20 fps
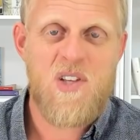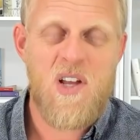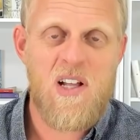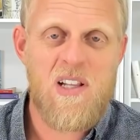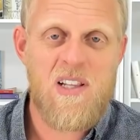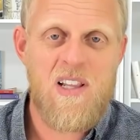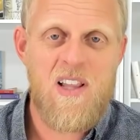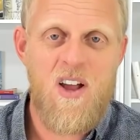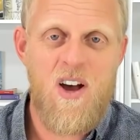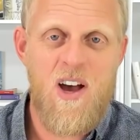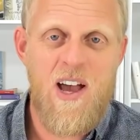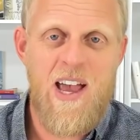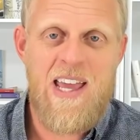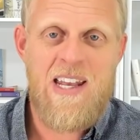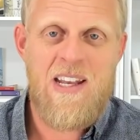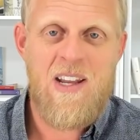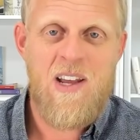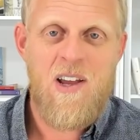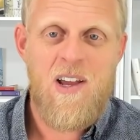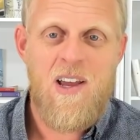
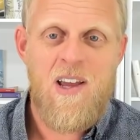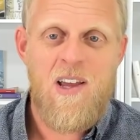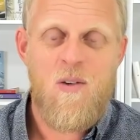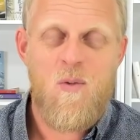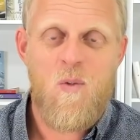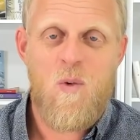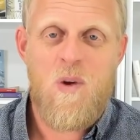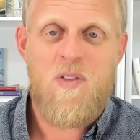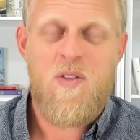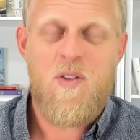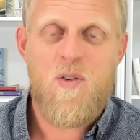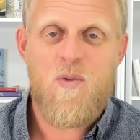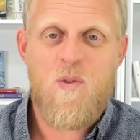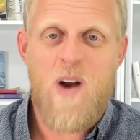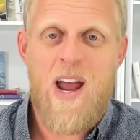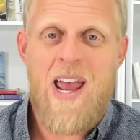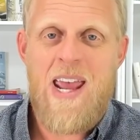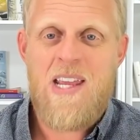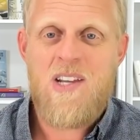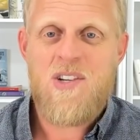align with the
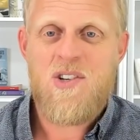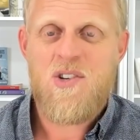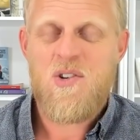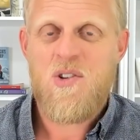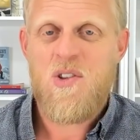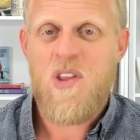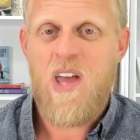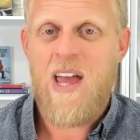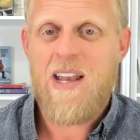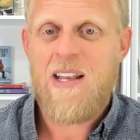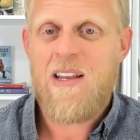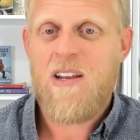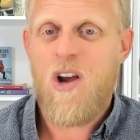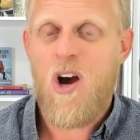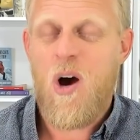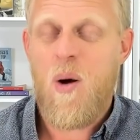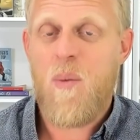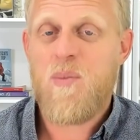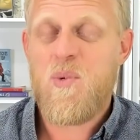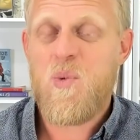range that
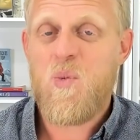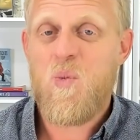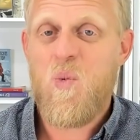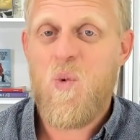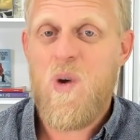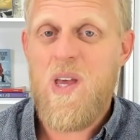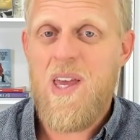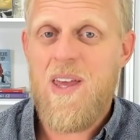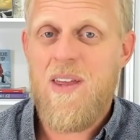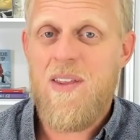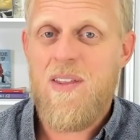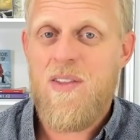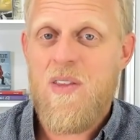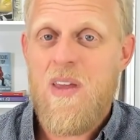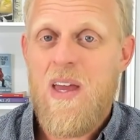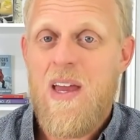comes with